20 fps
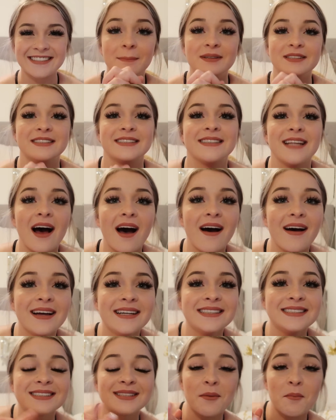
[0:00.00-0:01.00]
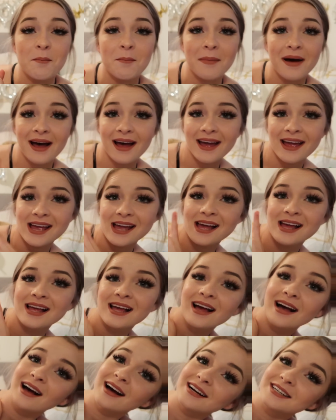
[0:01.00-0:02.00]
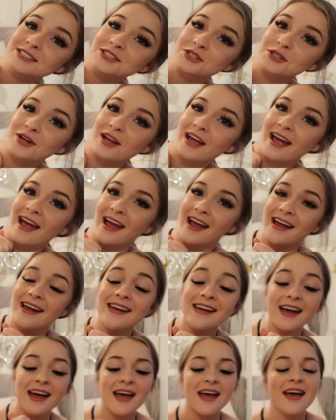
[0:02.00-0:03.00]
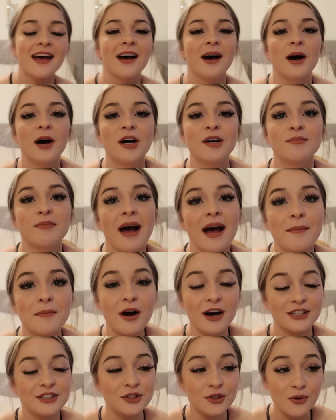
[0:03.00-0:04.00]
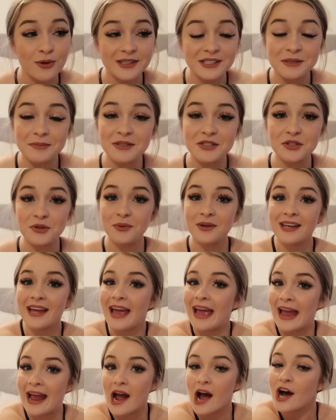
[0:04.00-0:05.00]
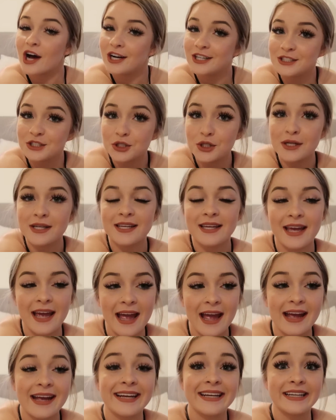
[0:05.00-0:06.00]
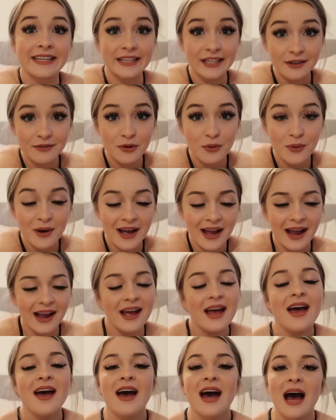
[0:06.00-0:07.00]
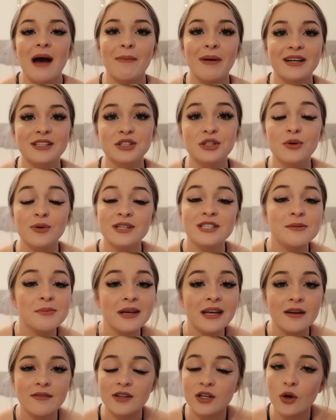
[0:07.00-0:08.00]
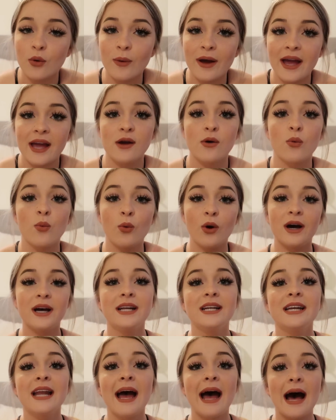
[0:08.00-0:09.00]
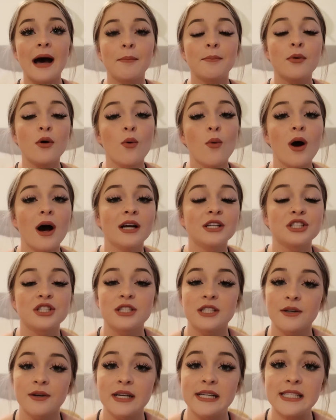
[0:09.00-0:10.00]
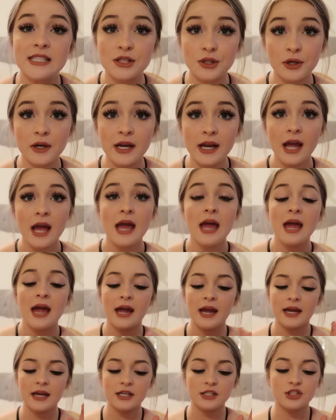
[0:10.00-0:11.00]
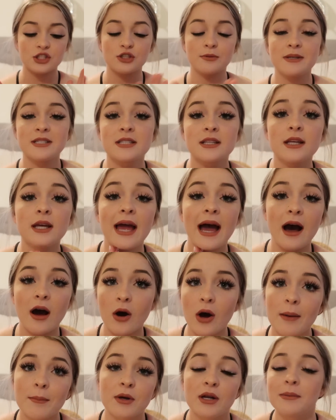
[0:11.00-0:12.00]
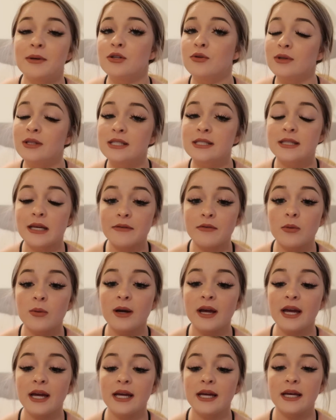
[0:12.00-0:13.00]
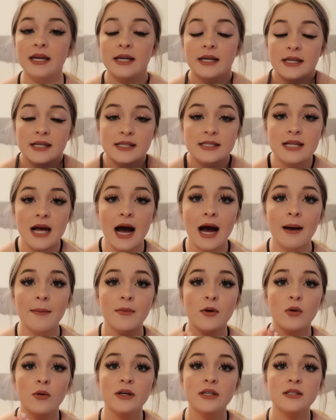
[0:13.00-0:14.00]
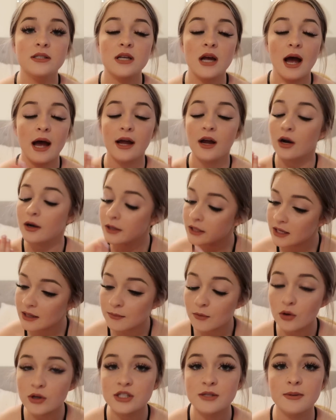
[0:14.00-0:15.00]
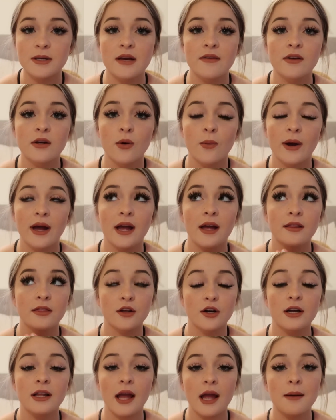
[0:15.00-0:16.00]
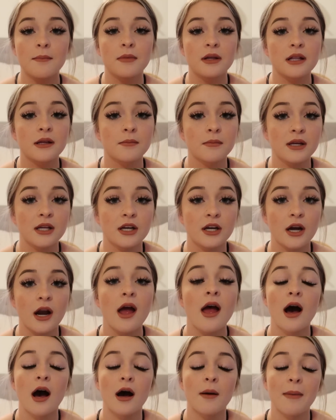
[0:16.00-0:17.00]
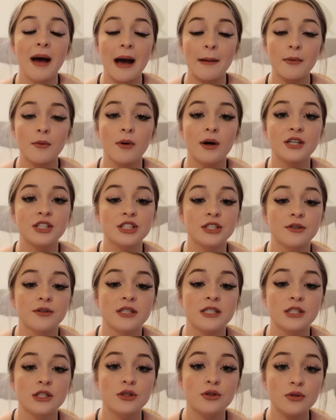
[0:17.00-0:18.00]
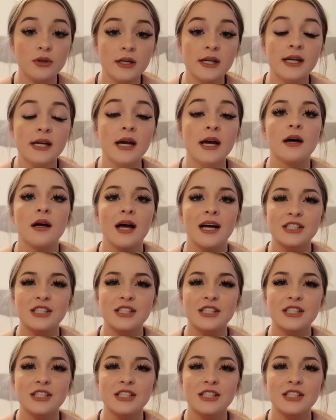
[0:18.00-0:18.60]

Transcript: Besides my 100k, I'm also going to be doing a 100k giveaway. I'm actually going to be giving away one Apple Watch Series 3. And so basically how I'm going to be doing this giveaway is I'm going to be giving away a 38 millimeter Apple Watch Series 3.